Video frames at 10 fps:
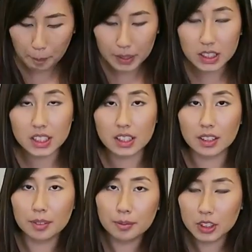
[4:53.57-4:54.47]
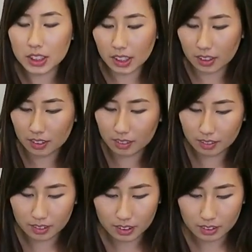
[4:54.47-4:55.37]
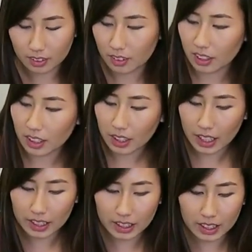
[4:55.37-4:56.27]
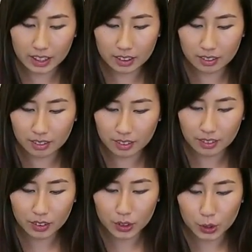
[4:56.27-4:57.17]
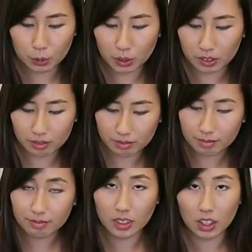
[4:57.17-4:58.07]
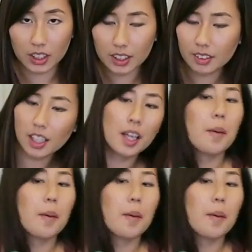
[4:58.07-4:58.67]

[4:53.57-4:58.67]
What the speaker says: put some, just like a thin squirt on it.